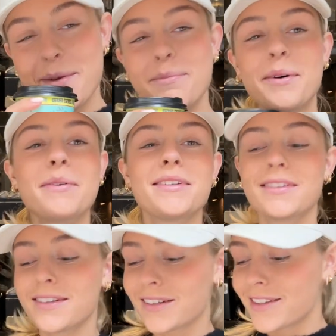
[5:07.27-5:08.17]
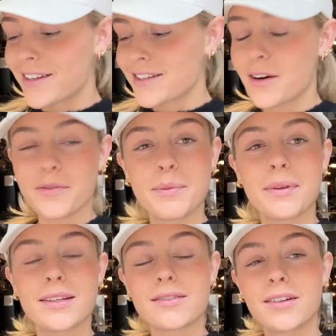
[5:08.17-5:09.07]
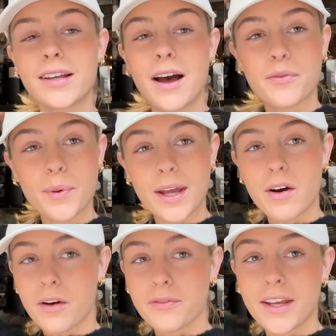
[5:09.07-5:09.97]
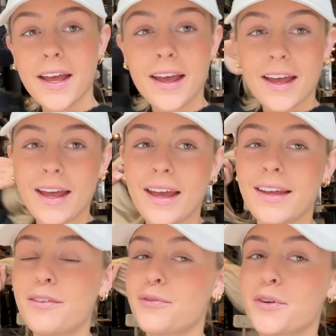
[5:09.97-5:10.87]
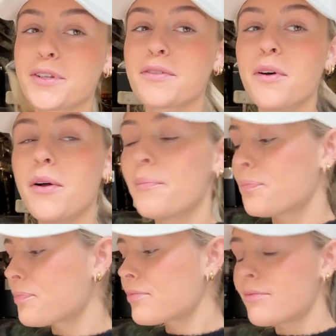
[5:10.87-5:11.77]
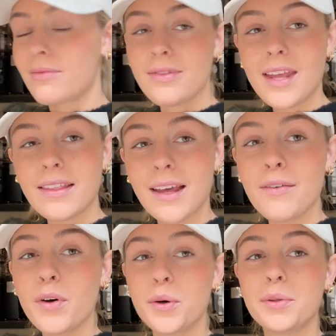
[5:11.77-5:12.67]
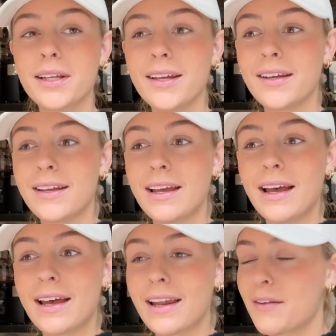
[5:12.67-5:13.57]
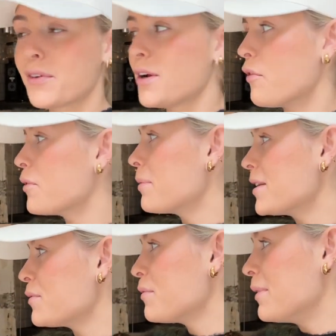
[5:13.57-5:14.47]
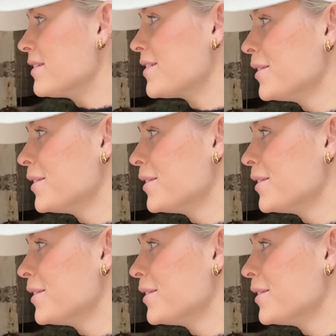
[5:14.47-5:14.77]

But we just got to this coffee place called Halfway Coffee. And first of all, they have Oatly at every coffee place we've been to.